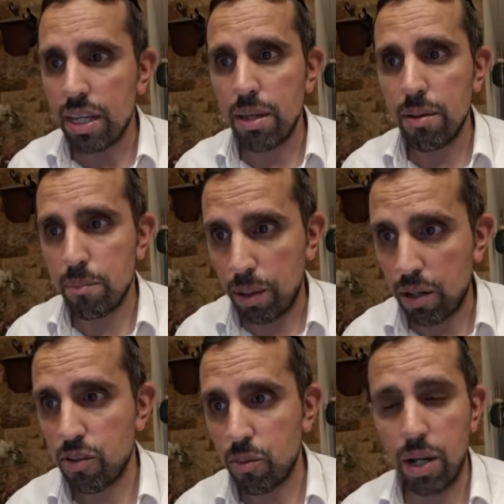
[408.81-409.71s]
He
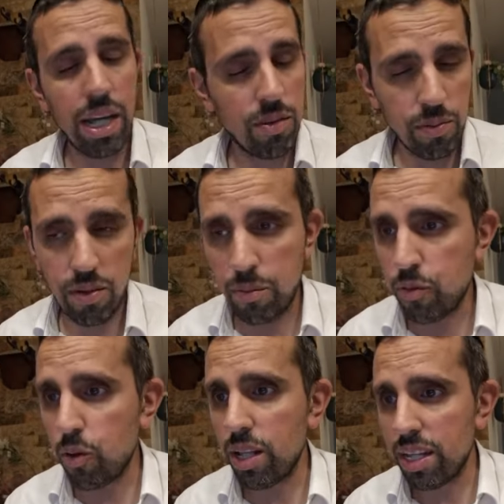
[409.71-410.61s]
passed away, as we said
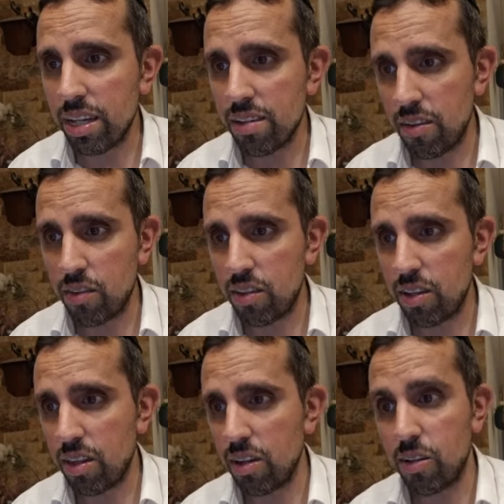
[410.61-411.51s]
before, in the year
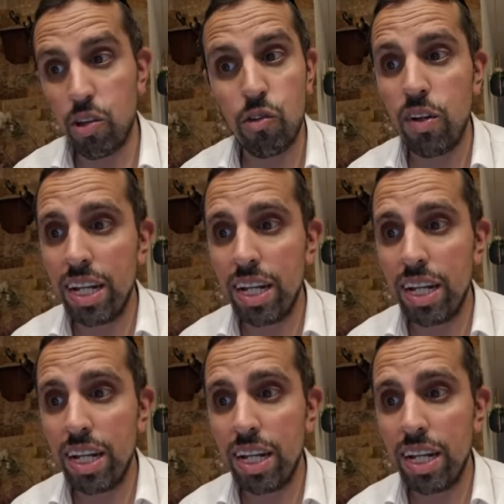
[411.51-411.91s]
1733,